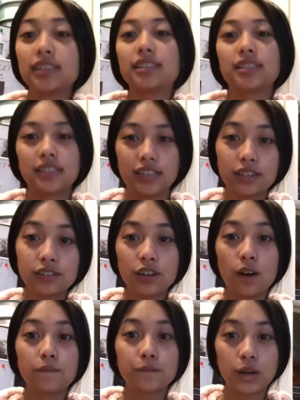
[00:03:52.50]
it's
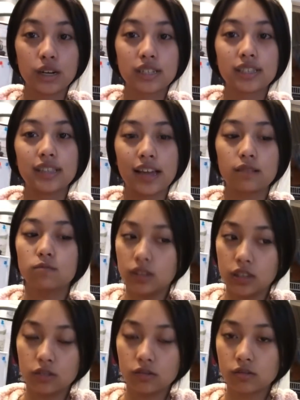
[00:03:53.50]
cereal first, then
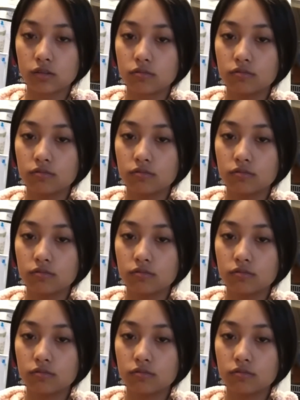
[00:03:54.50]
milk.